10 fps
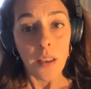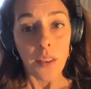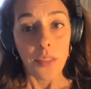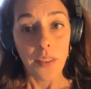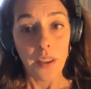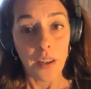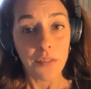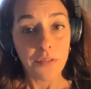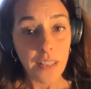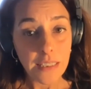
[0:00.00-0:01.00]
The
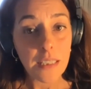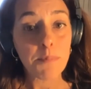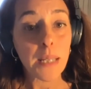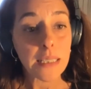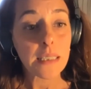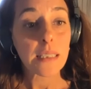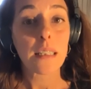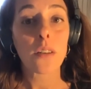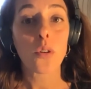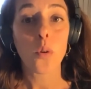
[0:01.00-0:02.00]

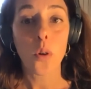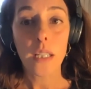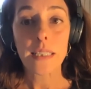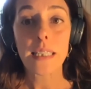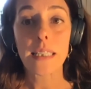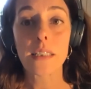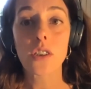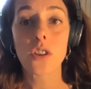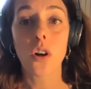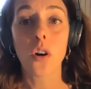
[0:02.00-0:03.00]
fundamental
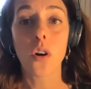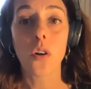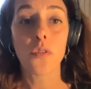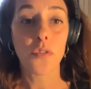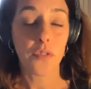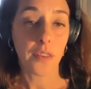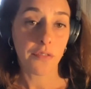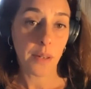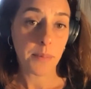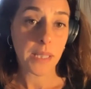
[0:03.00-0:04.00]
qualities of the
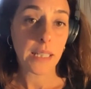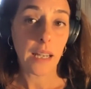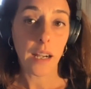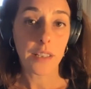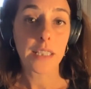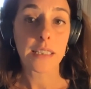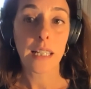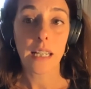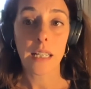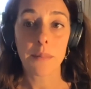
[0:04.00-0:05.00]
feminine
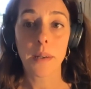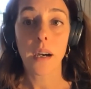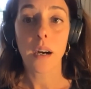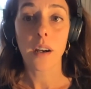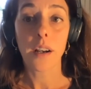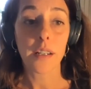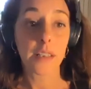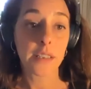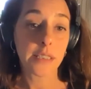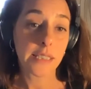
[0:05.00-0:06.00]
archetype are
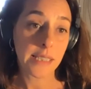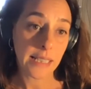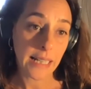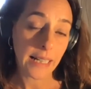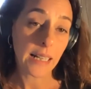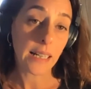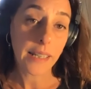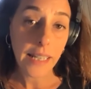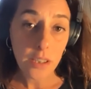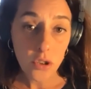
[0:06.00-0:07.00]
her cyclical
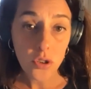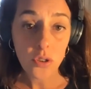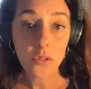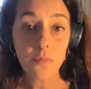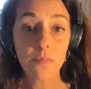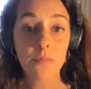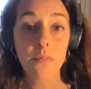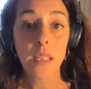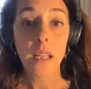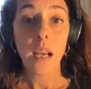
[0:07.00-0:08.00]
nature,
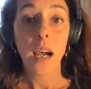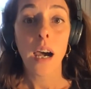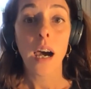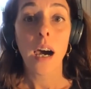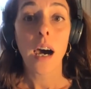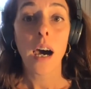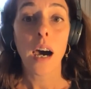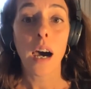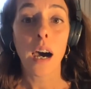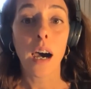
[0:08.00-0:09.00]

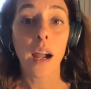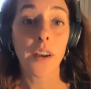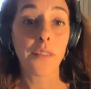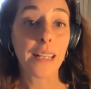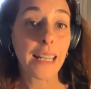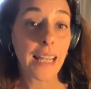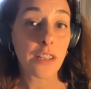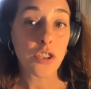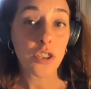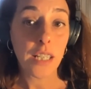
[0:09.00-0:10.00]
her
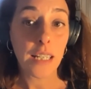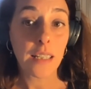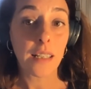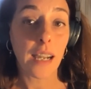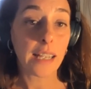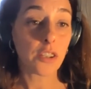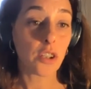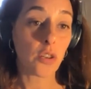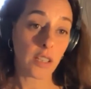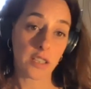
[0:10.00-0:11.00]
relational
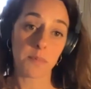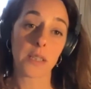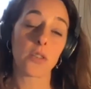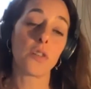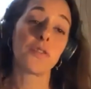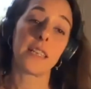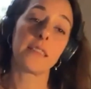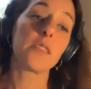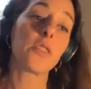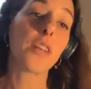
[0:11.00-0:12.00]
acknowledgement of
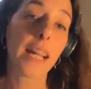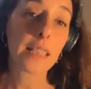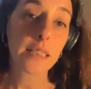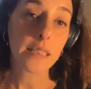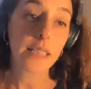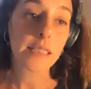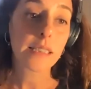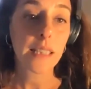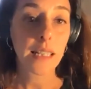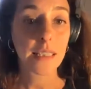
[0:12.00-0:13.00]

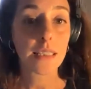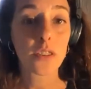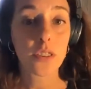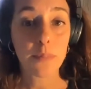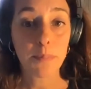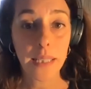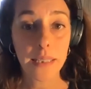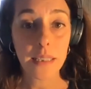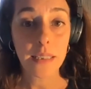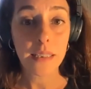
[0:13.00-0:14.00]
interconnectedness and
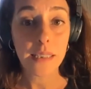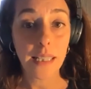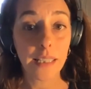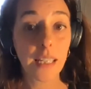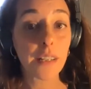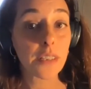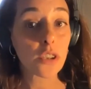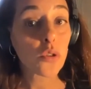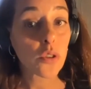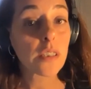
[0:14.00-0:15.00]
interdependence, and her
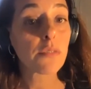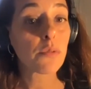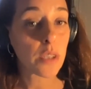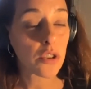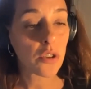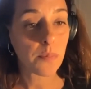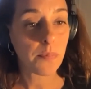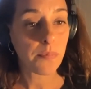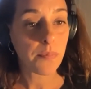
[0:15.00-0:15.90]
intuitive wisdom.